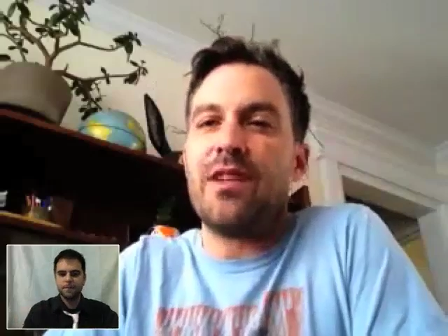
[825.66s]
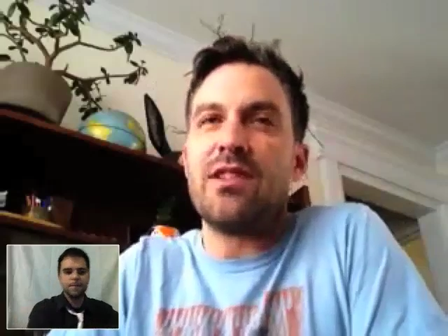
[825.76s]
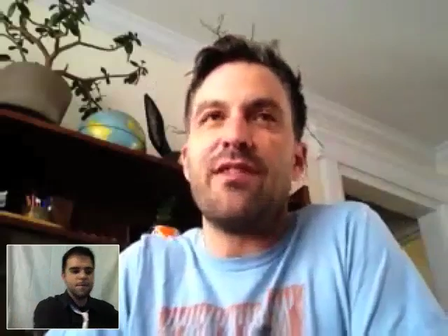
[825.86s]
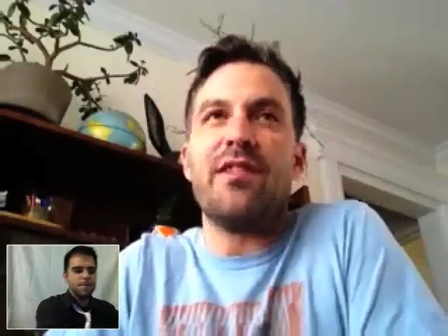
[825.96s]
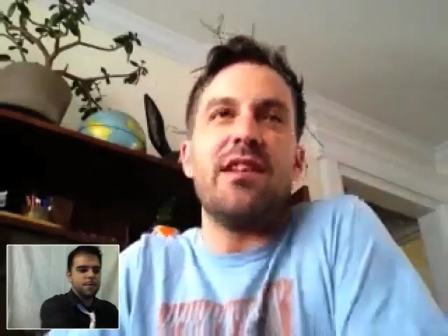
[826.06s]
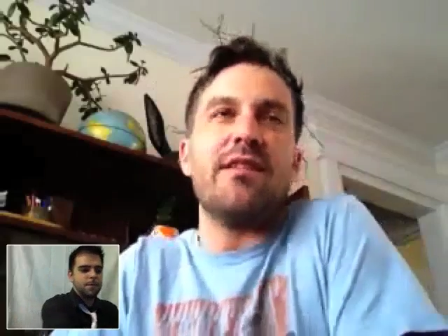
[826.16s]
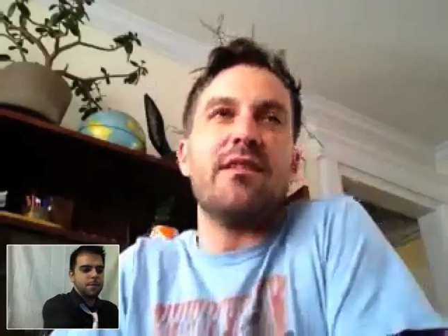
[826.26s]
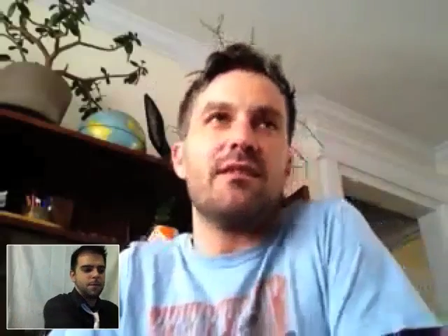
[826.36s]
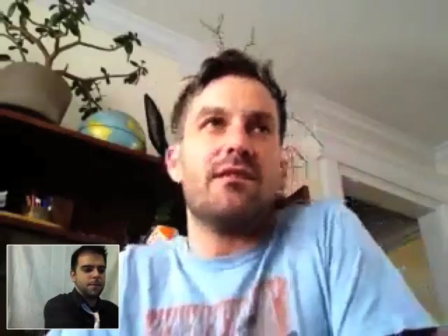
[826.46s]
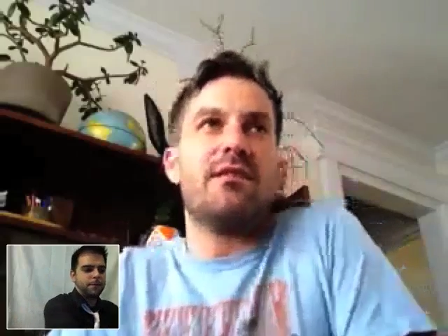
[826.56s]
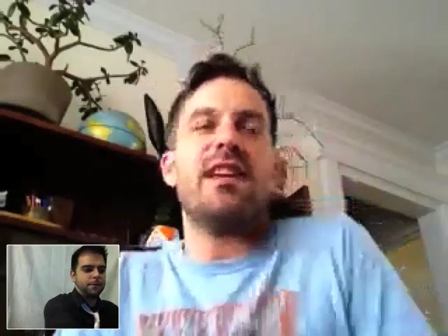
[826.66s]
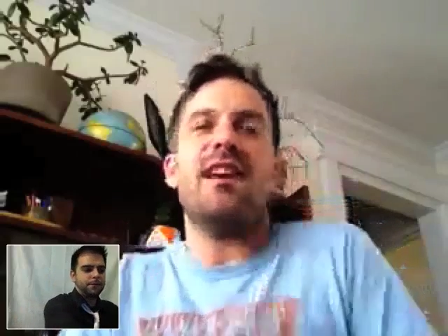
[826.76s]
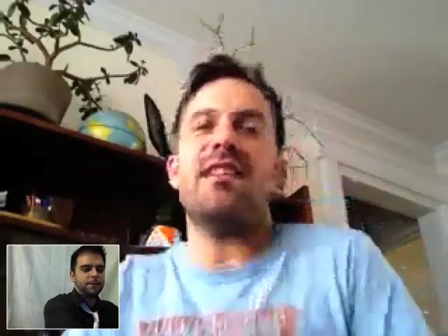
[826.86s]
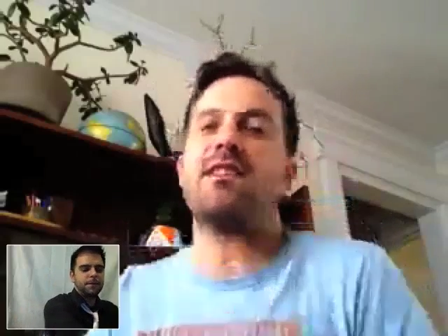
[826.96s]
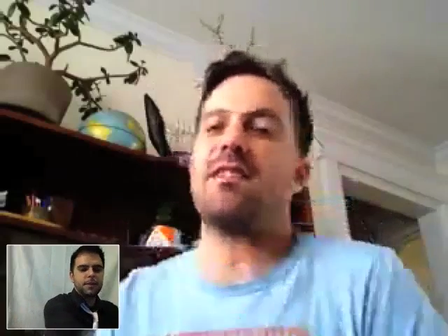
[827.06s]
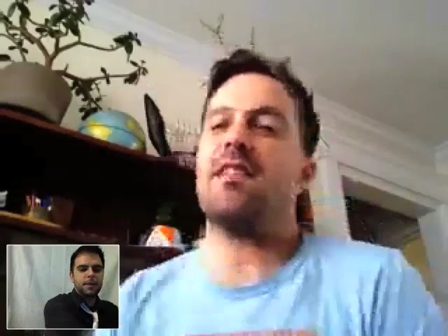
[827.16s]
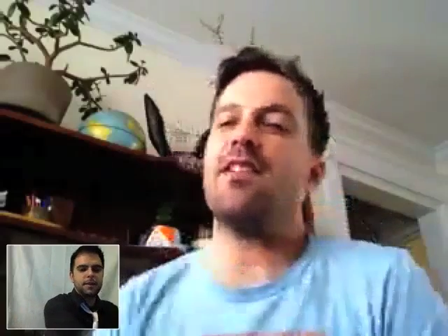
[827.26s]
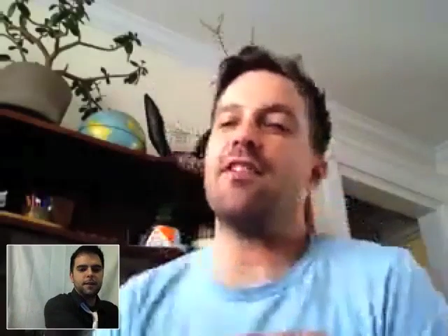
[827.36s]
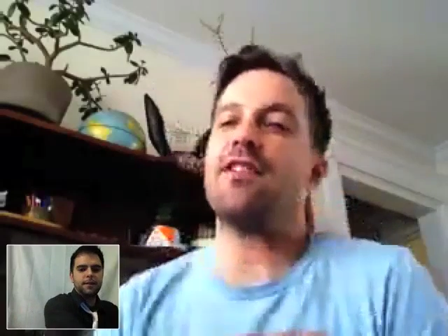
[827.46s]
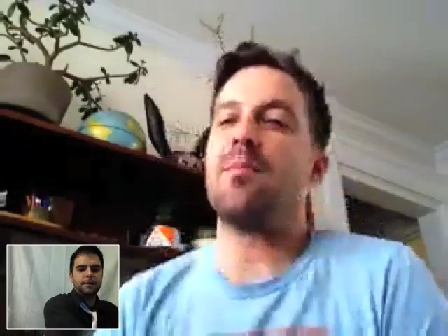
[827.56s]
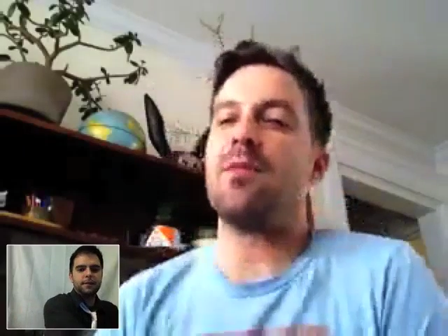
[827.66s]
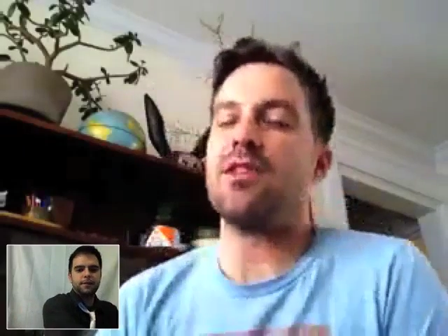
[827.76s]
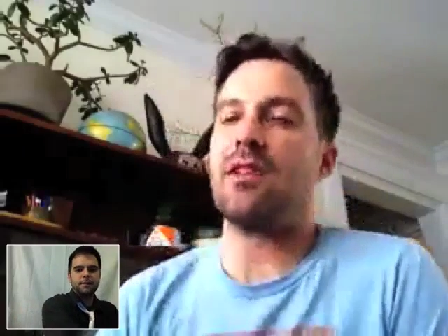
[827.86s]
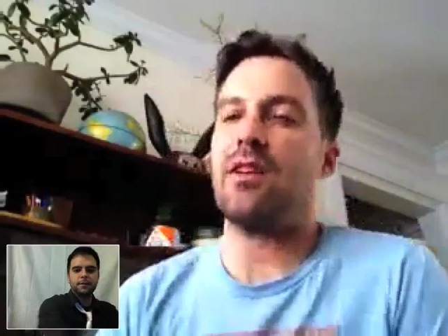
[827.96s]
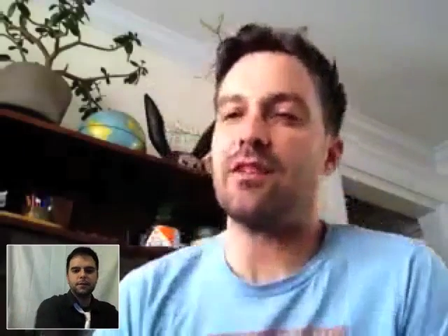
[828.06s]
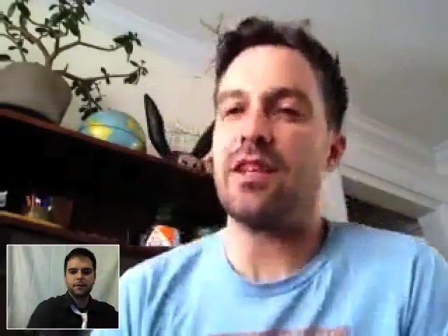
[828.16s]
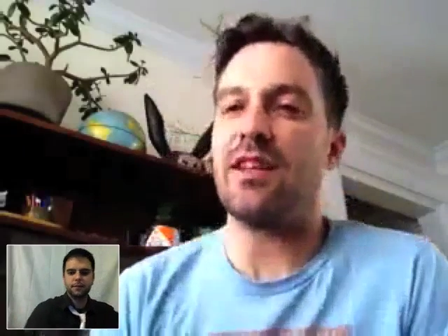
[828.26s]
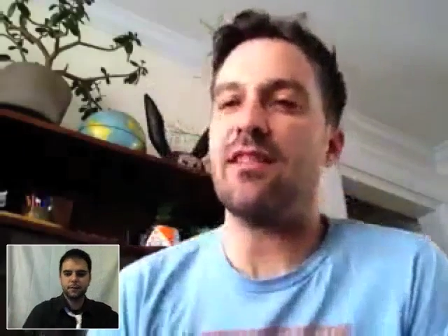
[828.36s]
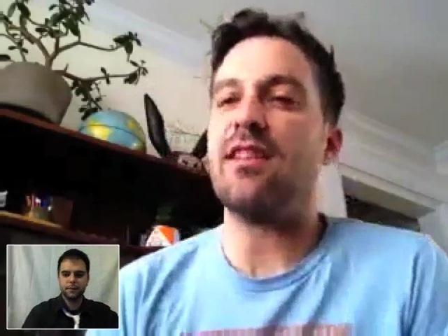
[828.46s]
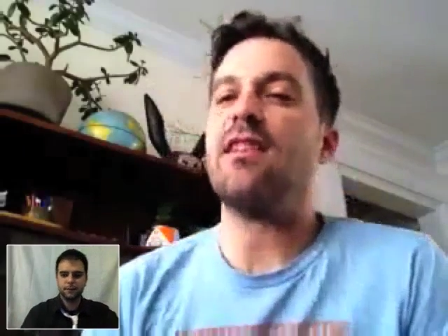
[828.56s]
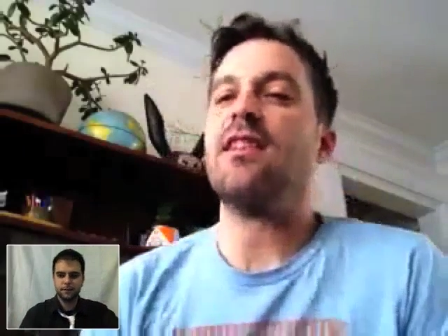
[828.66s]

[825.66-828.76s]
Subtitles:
There's definitely takes of some of the songs that